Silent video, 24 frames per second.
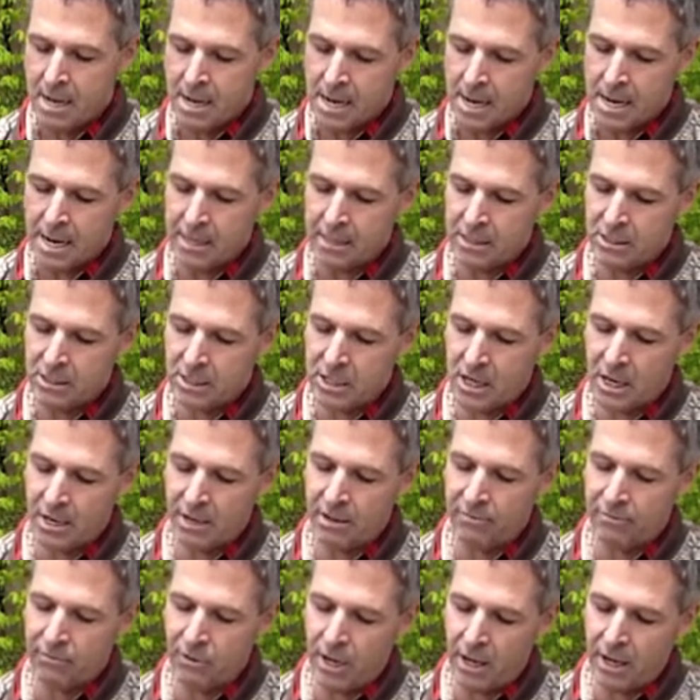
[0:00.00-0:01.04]
and it's kind
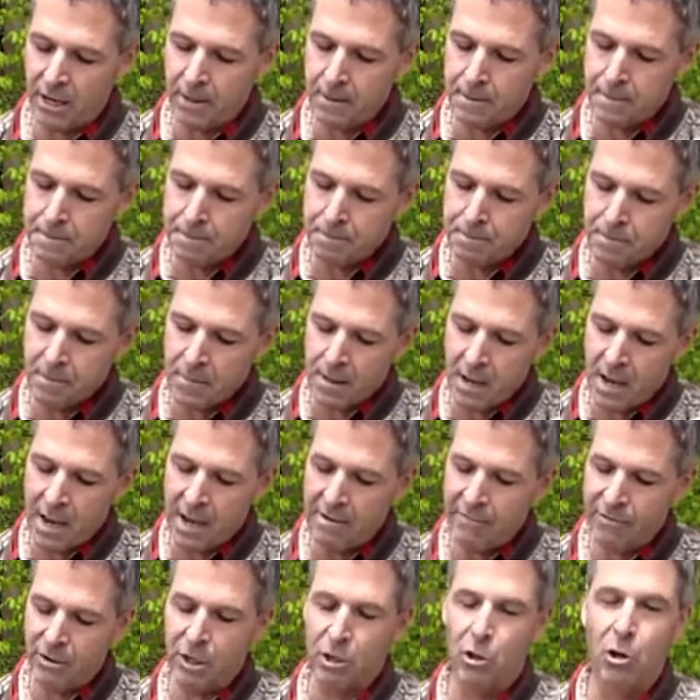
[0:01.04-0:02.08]
of like
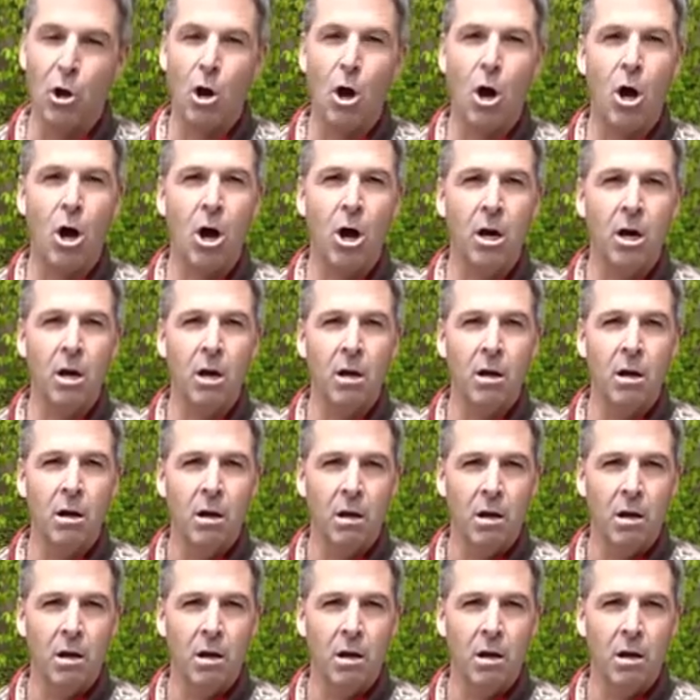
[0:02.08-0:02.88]
having long